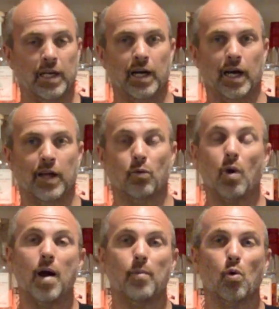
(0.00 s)
The
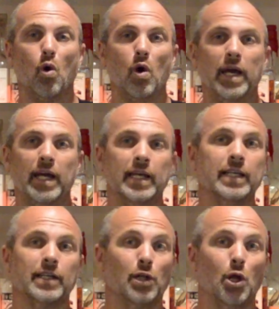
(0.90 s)
Rob Roy
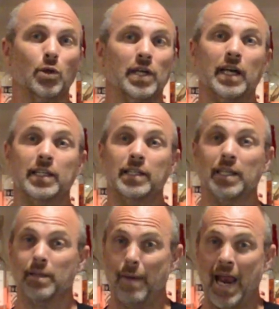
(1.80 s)
is a close cousin
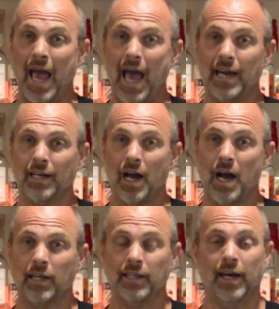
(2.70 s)
to the Manhattan
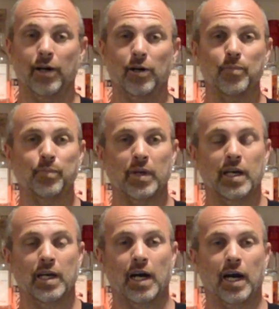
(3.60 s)
cocktail.
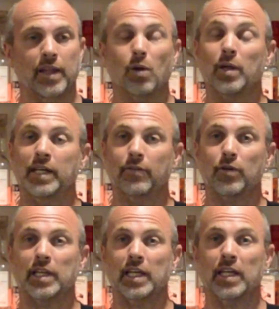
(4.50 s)
The only
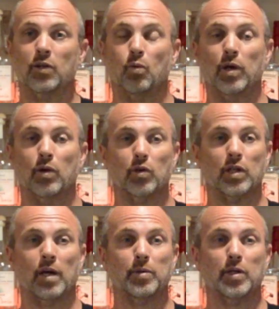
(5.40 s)
difference is we'll
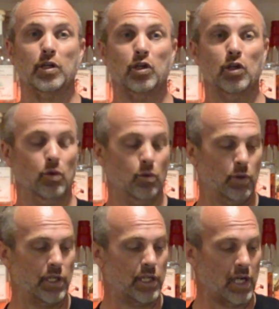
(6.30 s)
substitute
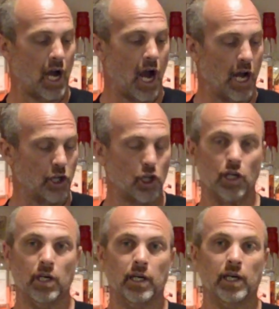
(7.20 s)
Scotch
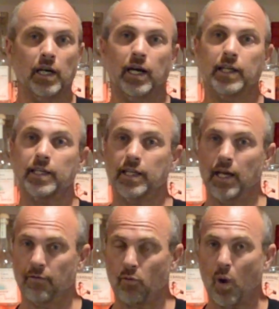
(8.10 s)
instead
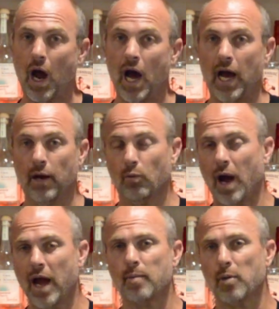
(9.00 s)
of rye.
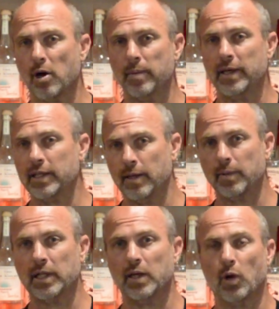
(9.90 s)
Rye or bourbon is
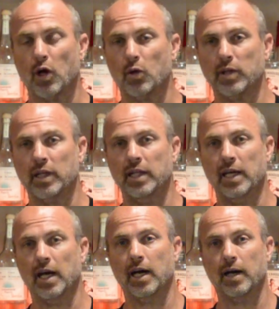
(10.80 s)
typically what goes in the
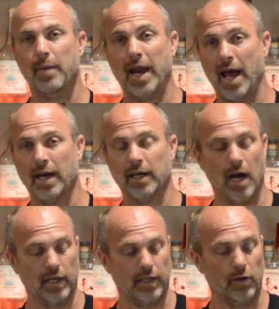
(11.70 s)
Manhattan
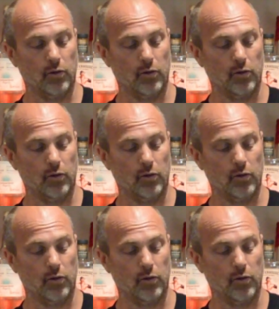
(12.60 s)
cocktail.